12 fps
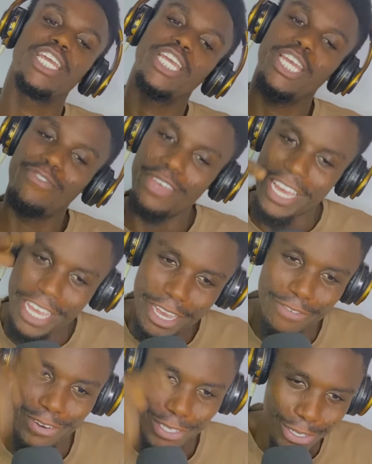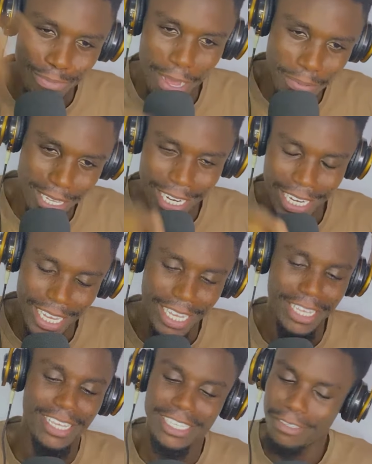if you're here for Umaps and
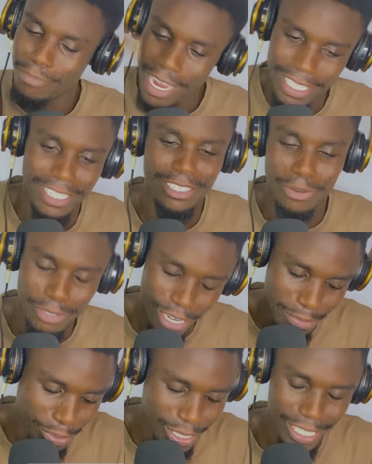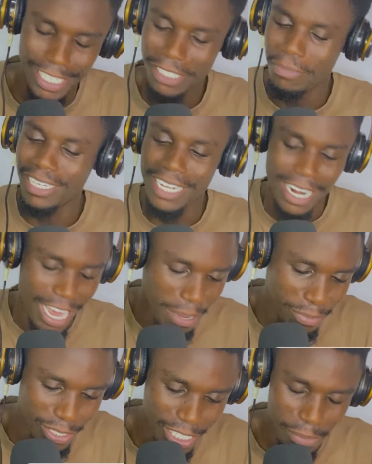Iyanya, smash the subscribe button, smash the like
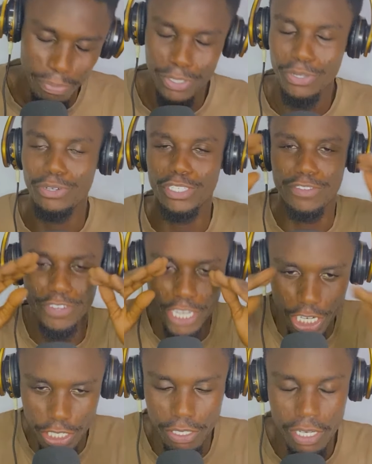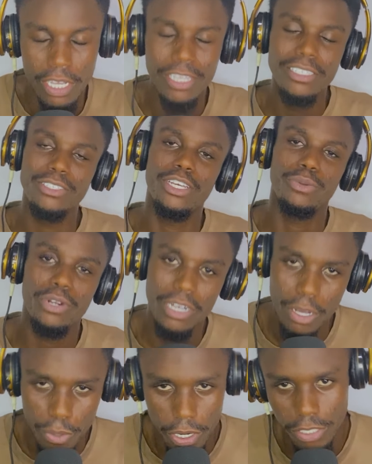button, put on your notification so I know
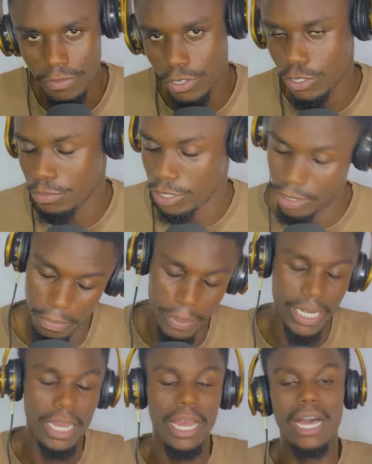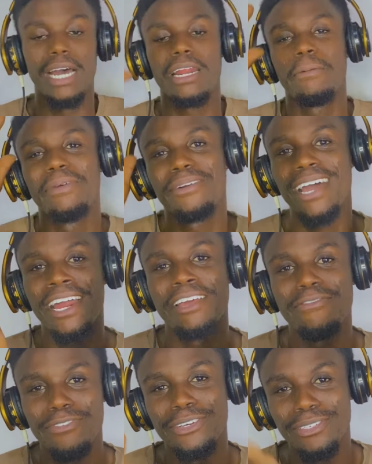another correction videos will be dropping. And I'll be right
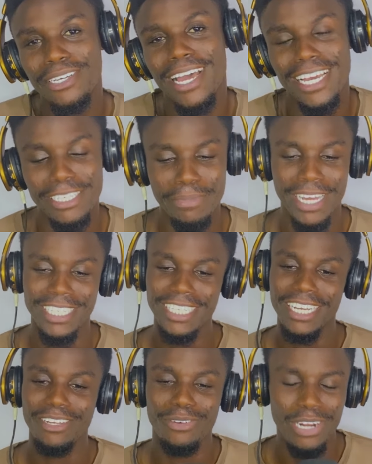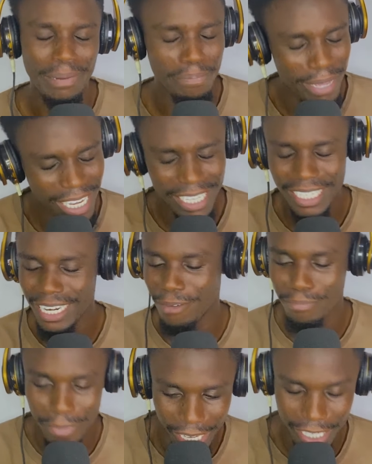here for you guys, man, checking on amazing
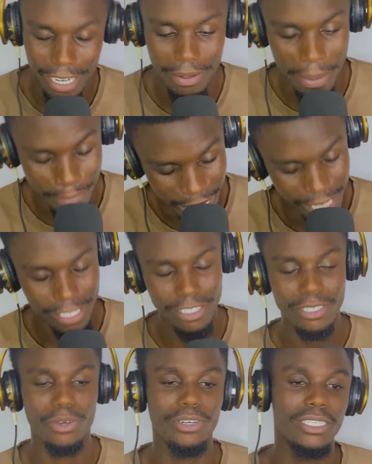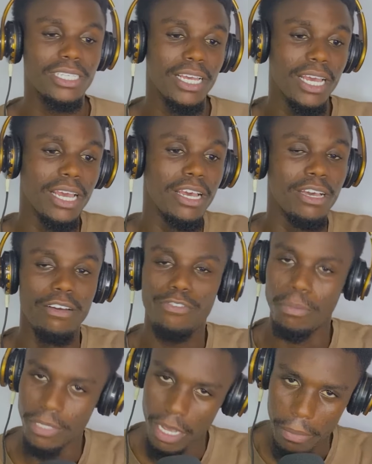songs
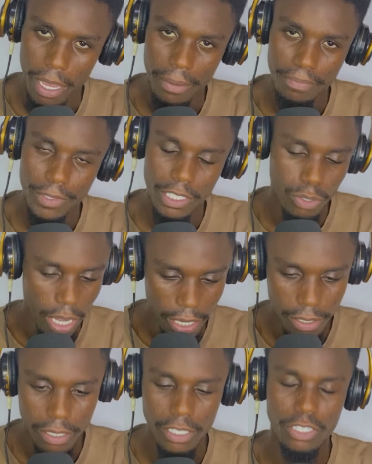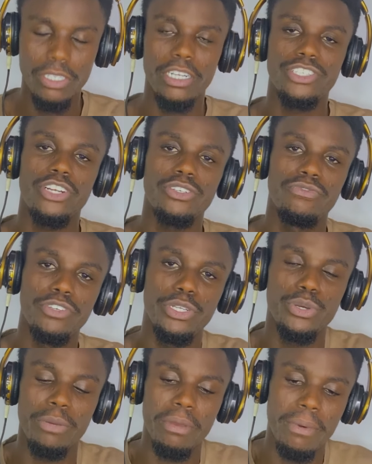from Zambia. So guys, see you in the next reaction
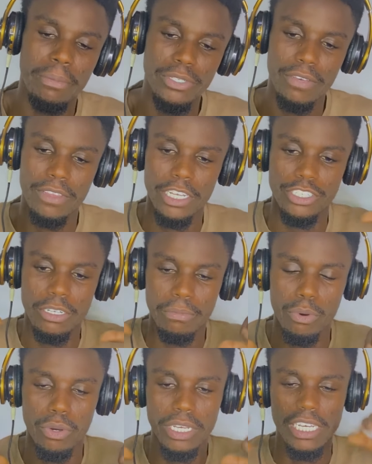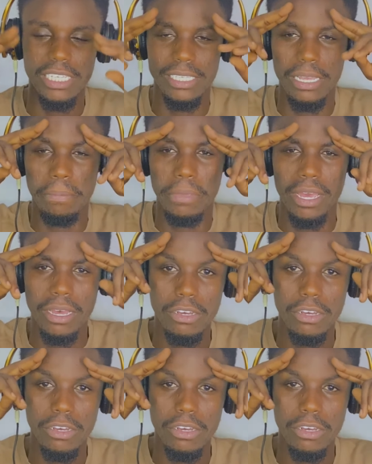video. Remember, I'm Nigerian boy, Zambia,